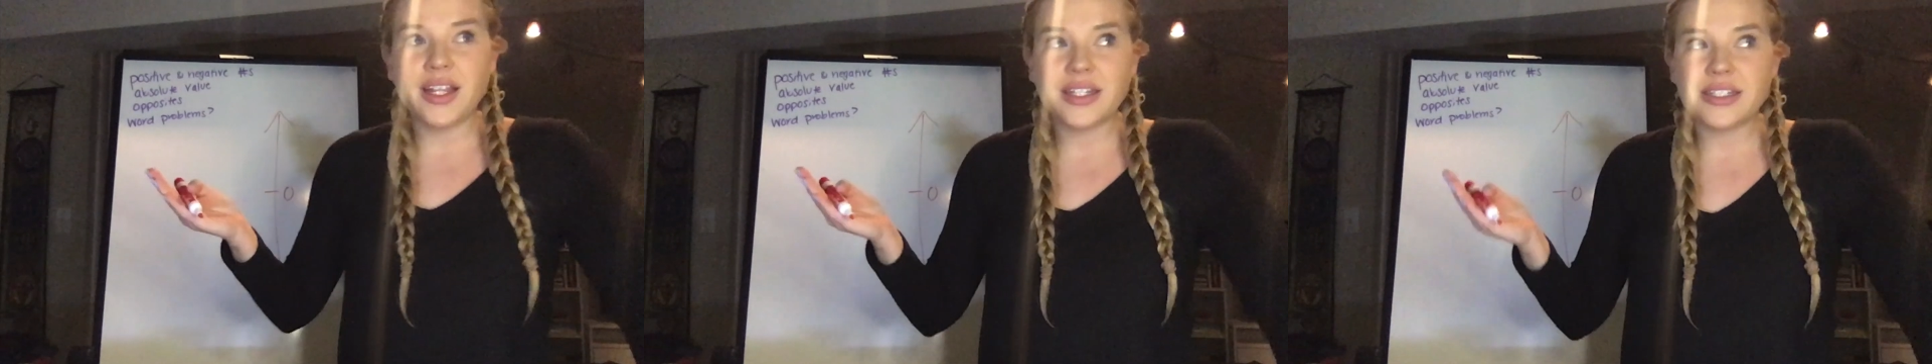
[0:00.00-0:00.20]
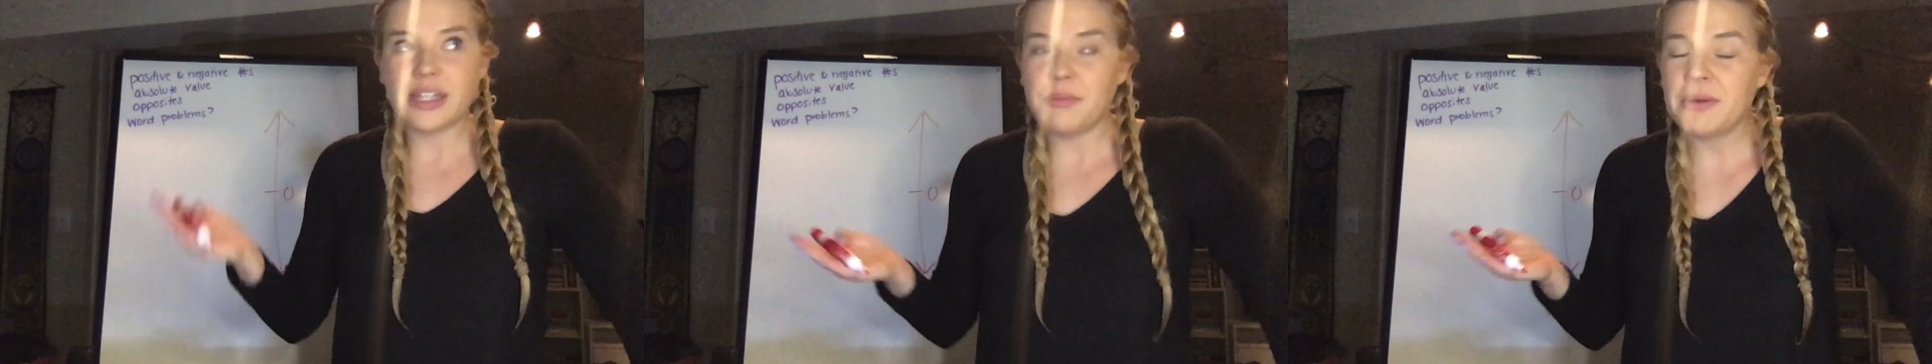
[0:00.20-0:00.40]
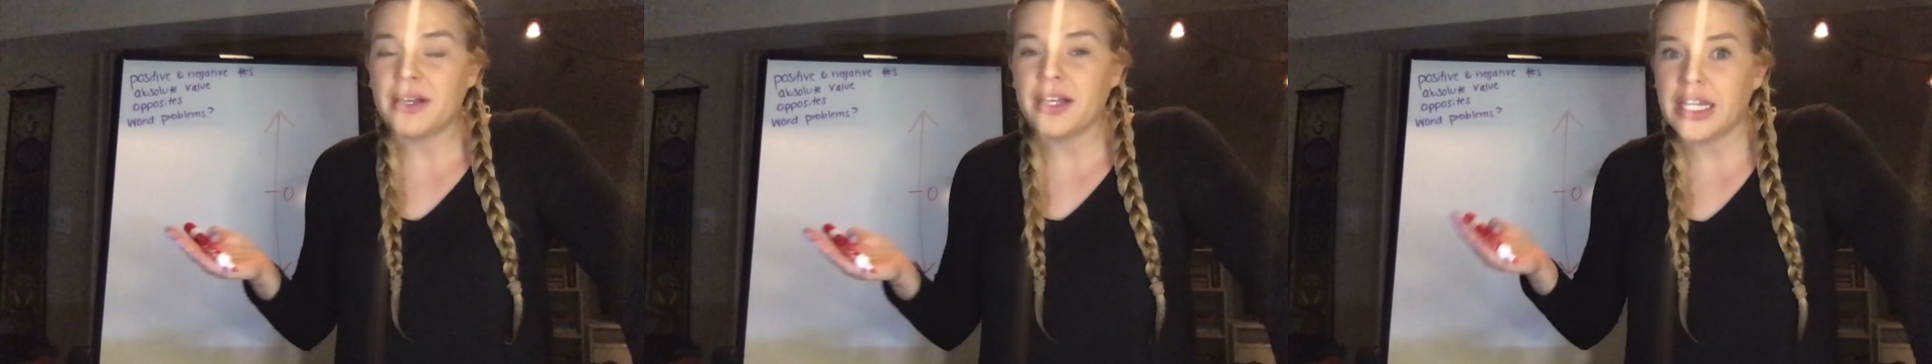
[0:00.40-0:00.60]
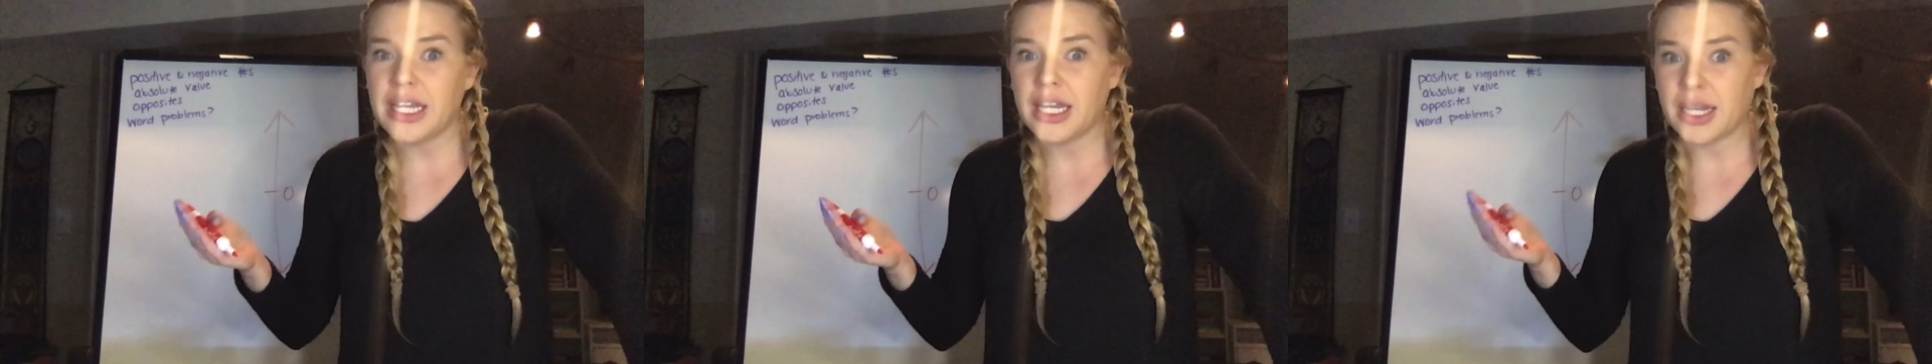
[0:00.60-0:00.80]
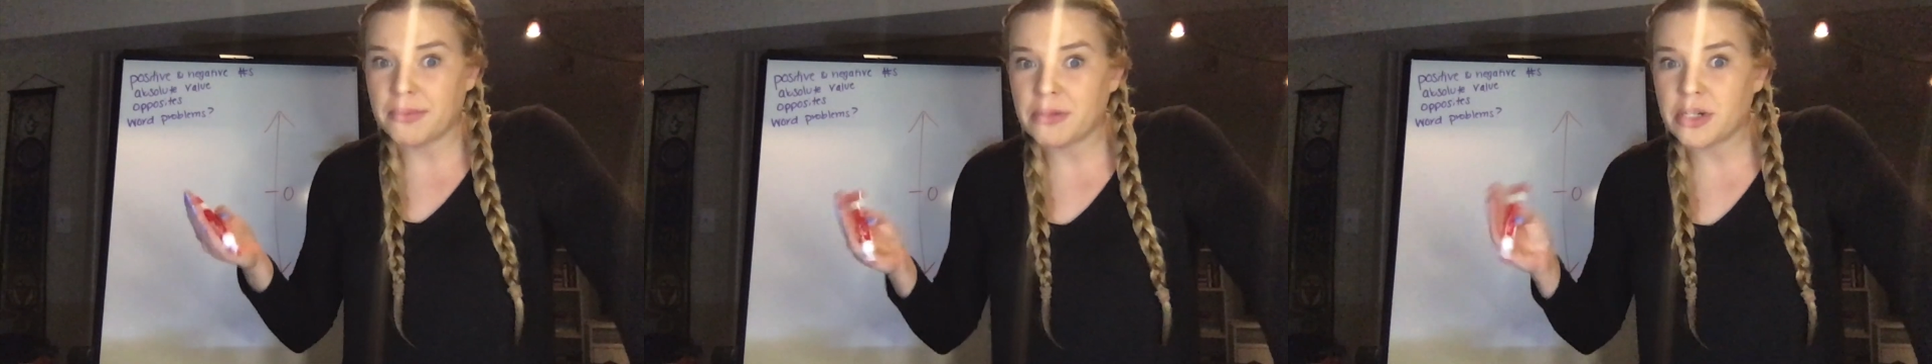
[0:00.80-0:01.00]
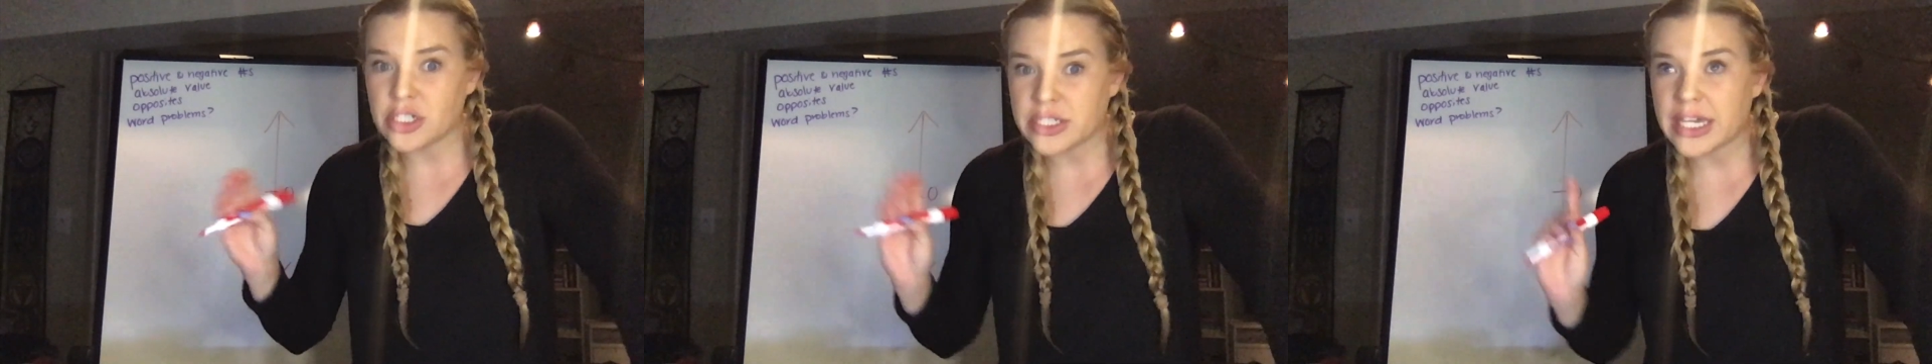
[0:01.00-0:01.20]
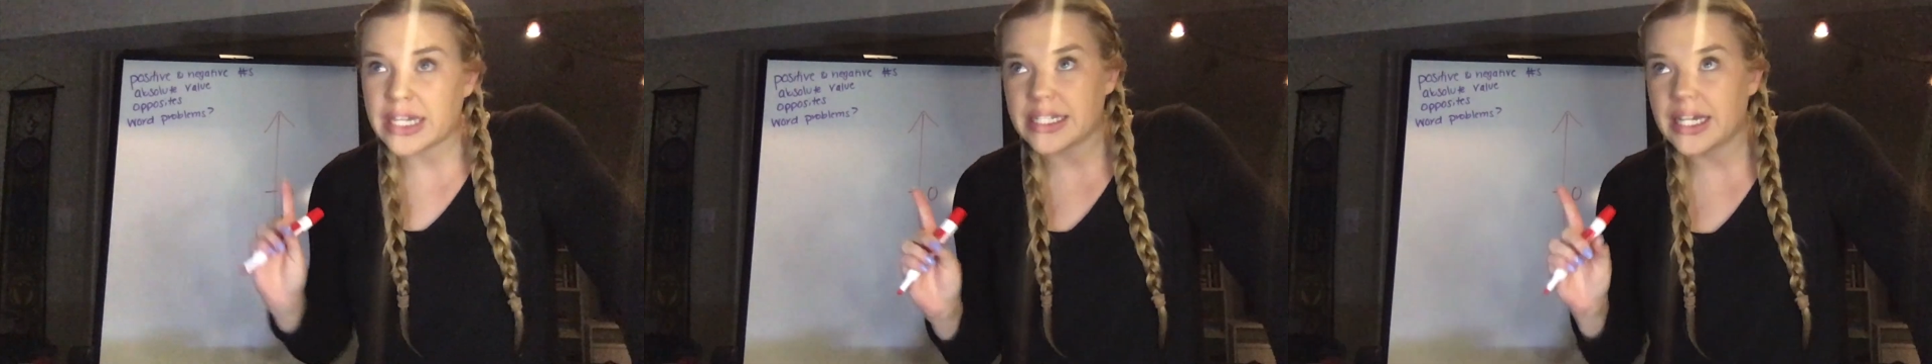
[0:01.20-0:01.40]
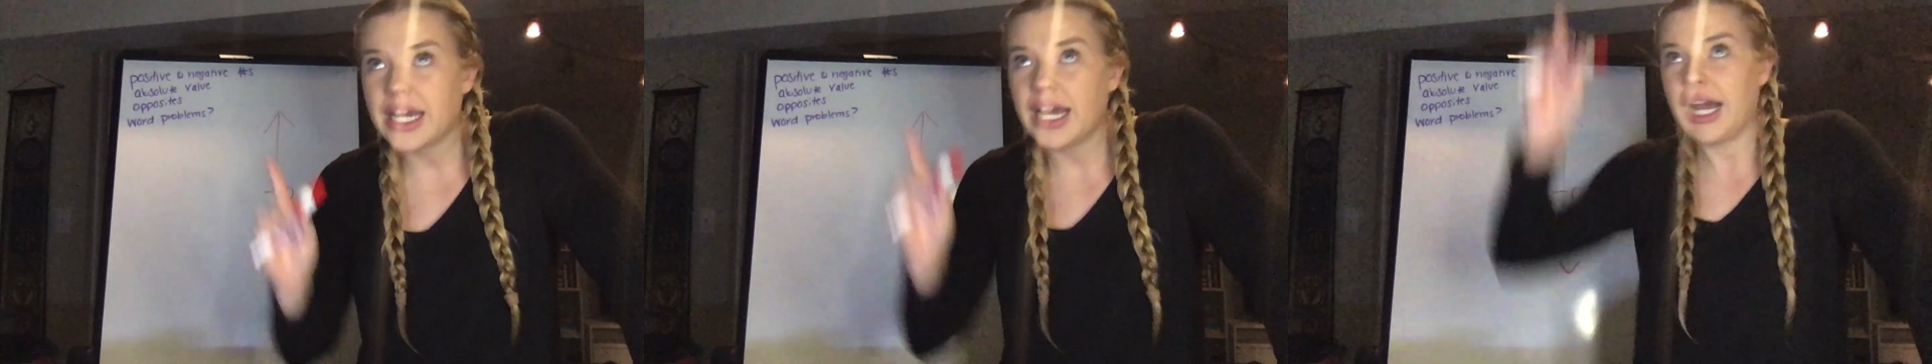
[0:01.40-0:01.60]
typically numbers get
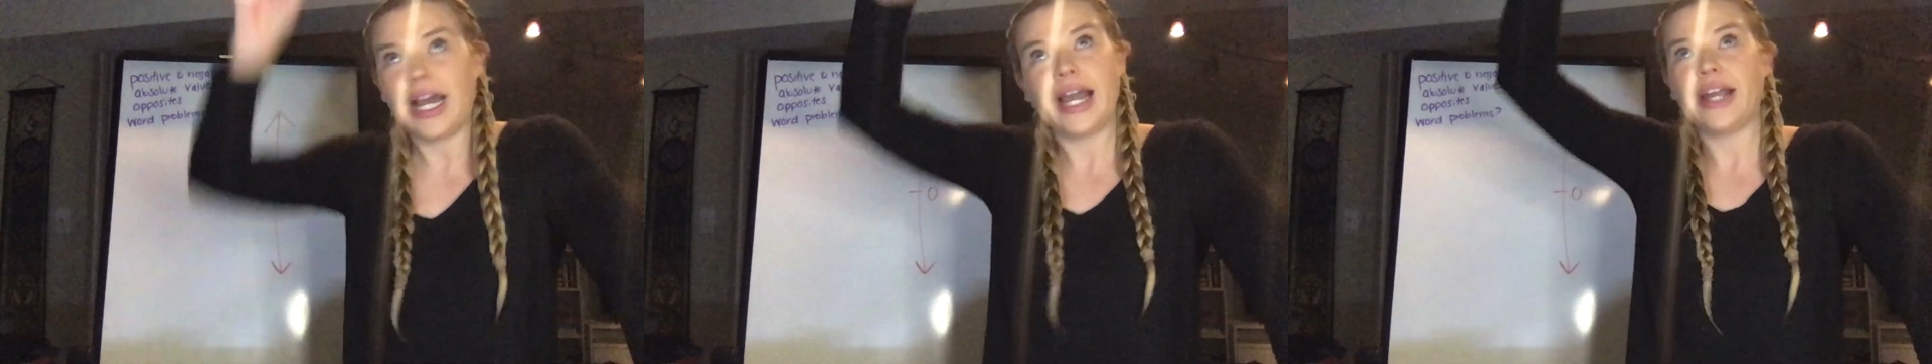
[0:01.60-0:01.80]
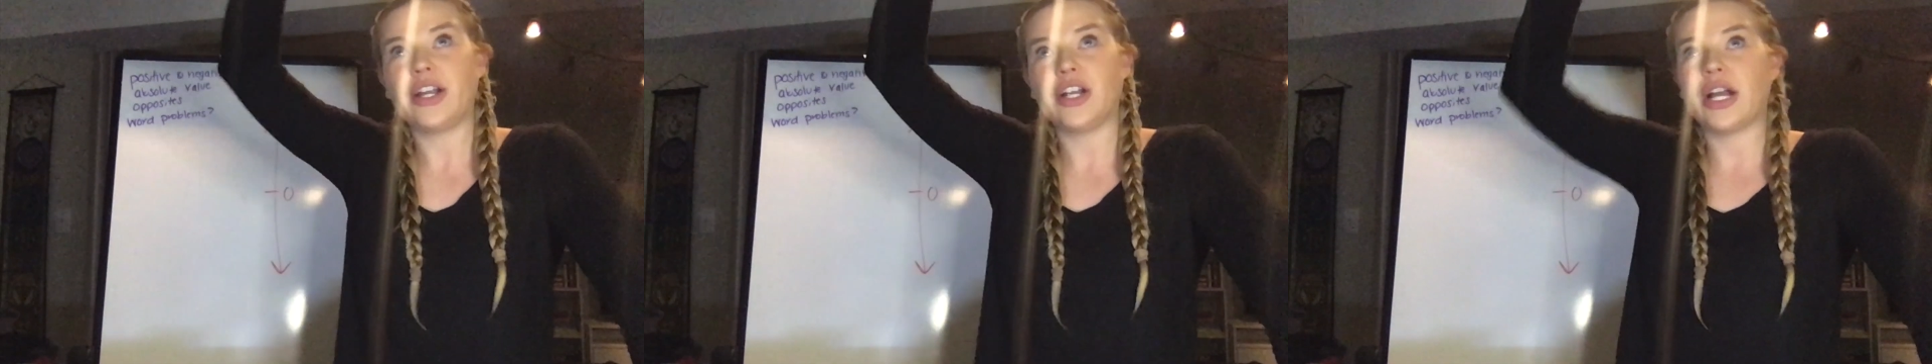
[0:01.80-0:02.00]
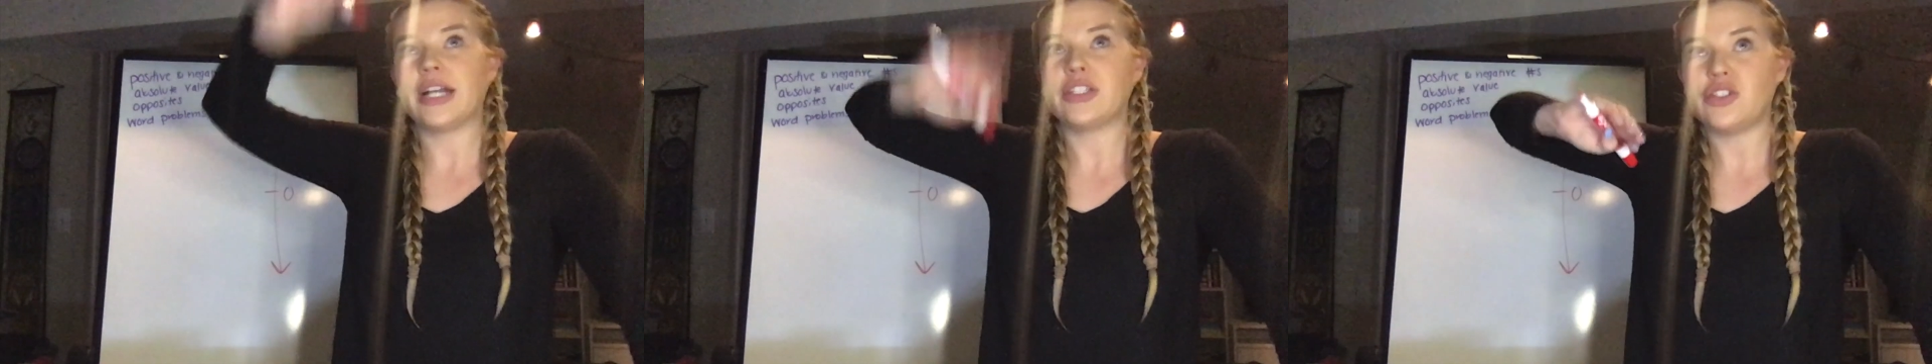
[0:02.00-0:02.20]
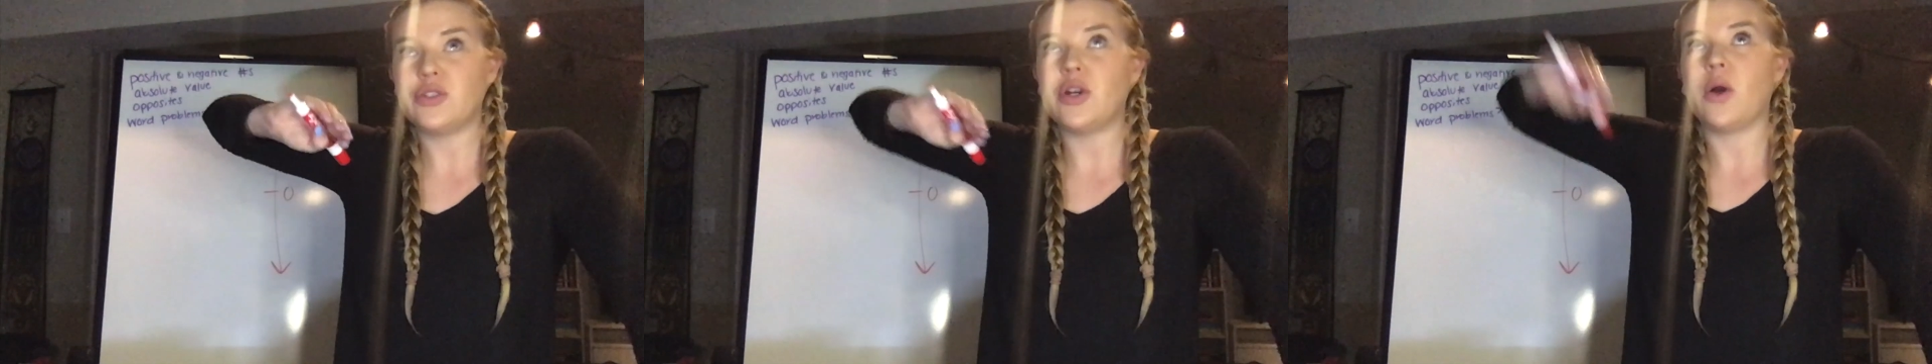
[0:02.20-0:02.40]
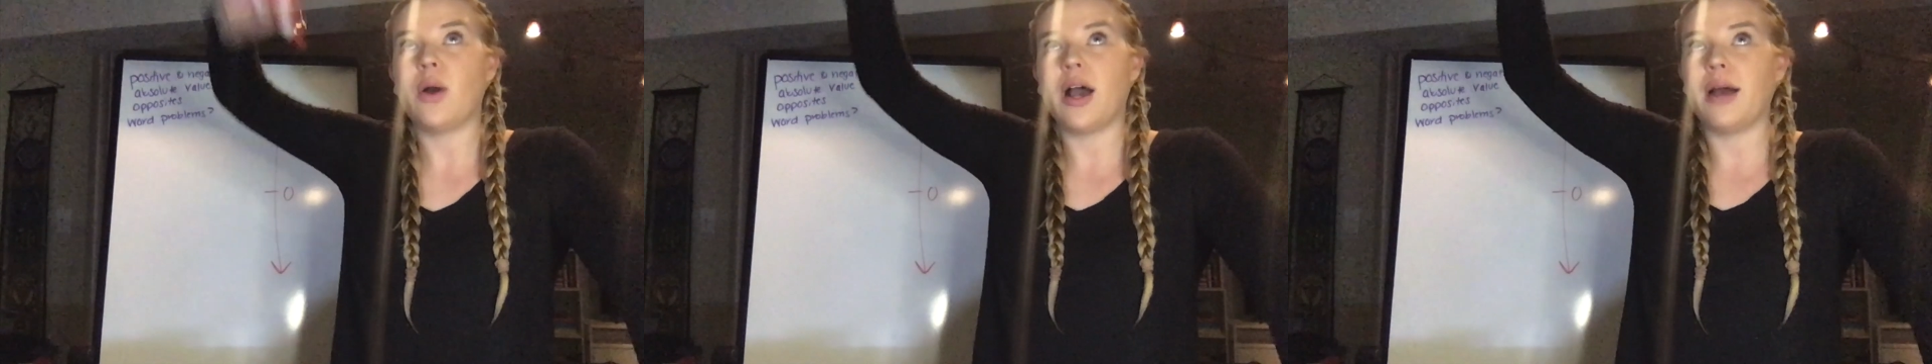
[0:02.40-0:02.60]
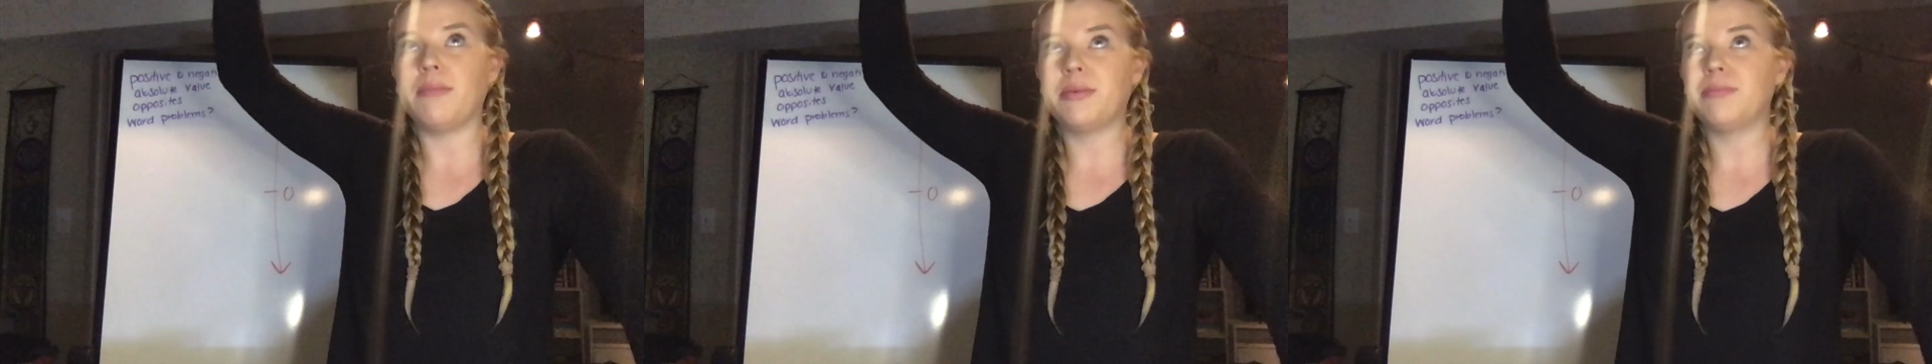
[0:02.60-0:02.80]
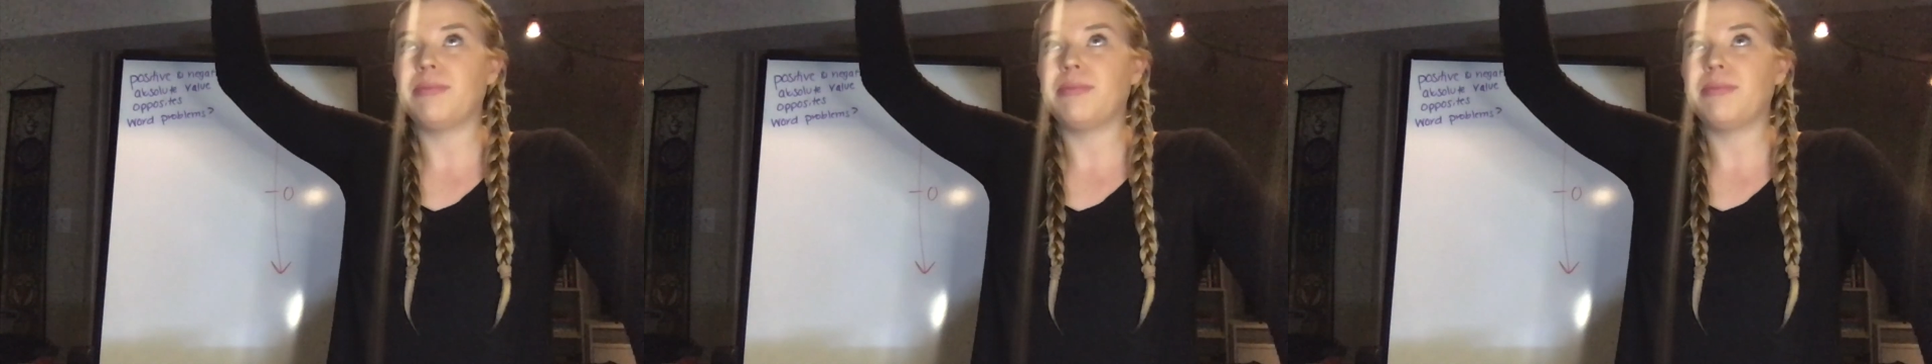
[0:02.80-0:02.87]
higher as you go up.